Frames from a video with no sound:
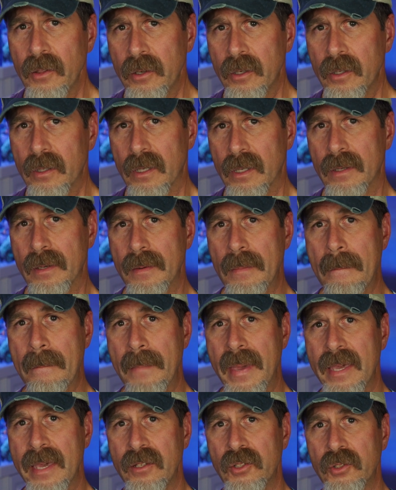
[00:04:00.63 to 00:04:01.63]
The
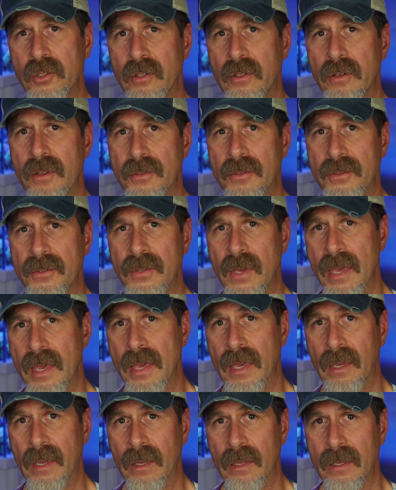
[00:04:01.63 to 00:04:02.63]
other major
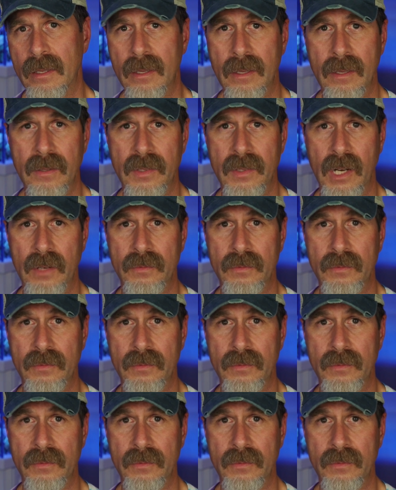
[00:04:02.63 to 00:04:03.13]
thing